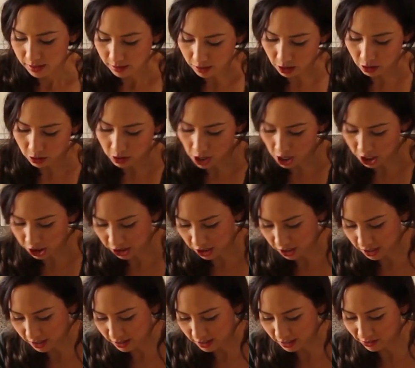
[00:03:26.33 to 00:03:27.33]
Oh gosh,
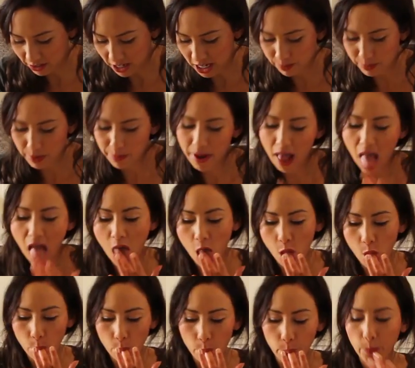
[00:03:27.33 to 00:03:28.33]
it's a nice big bit.
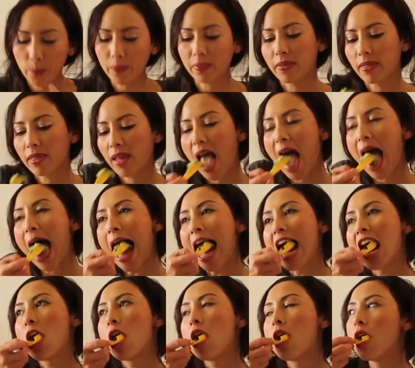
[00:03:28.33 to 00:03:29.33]
Mm. Uh
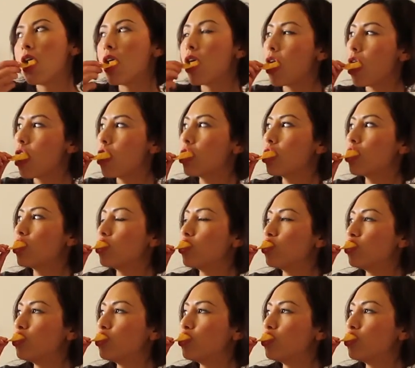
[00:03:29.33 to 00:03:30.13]
-huh.